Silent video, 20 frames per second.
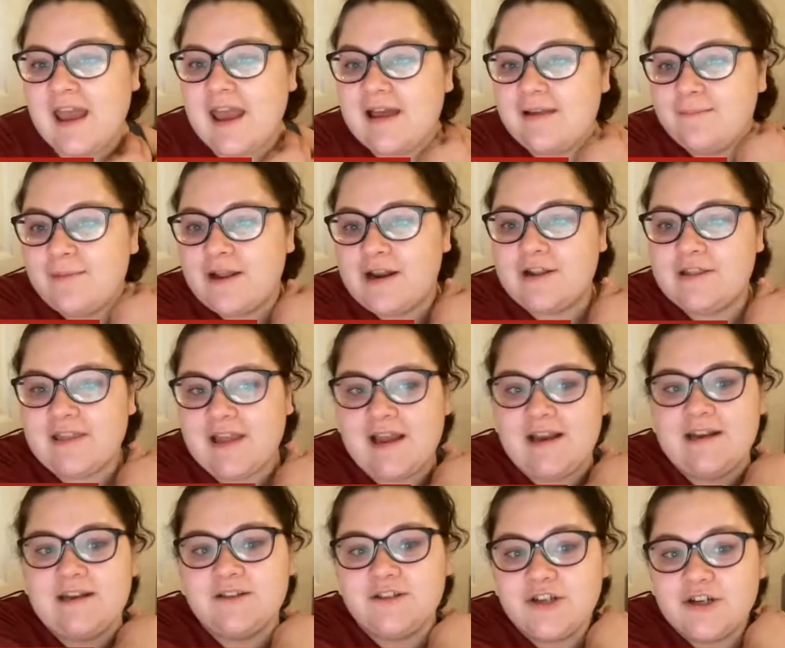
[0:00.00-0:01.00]
and
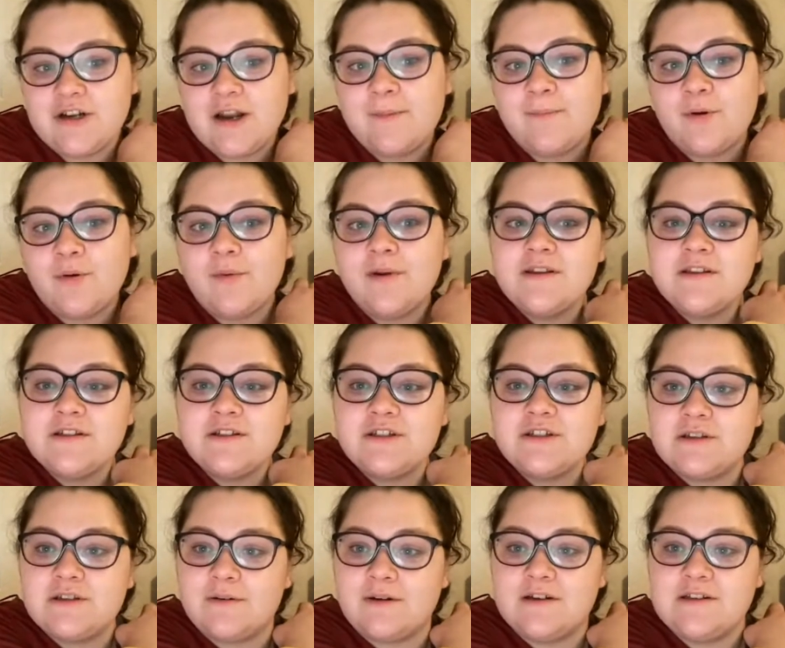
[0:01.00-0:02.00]
BetOnline is your number one
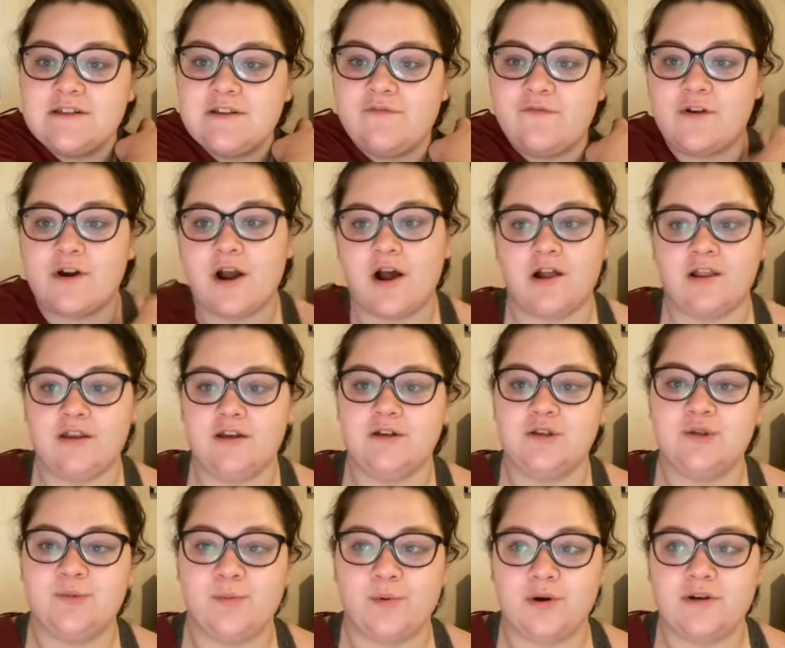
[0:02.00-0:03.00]
source for all
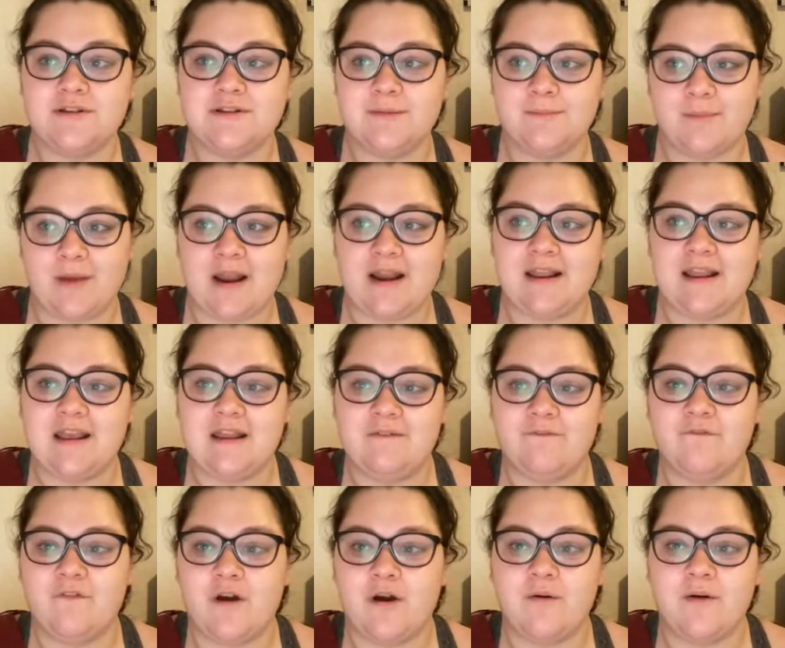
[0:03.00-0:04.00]
your sports betting
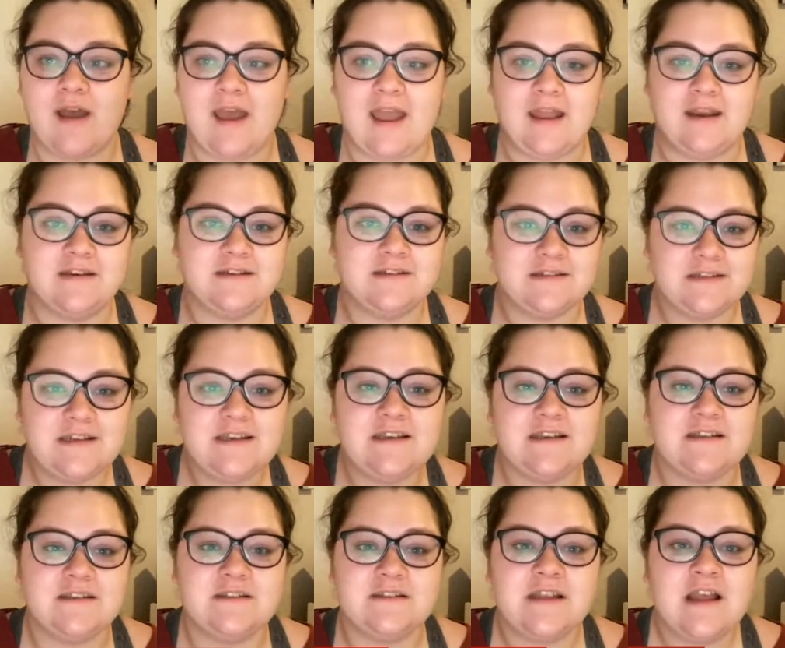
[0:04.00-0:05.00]
info and
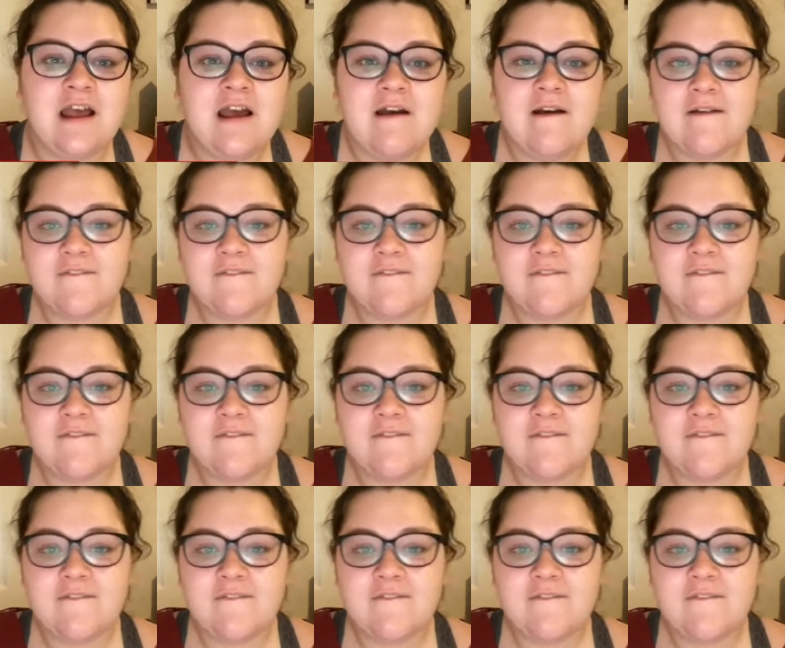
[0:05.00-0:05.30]
needs.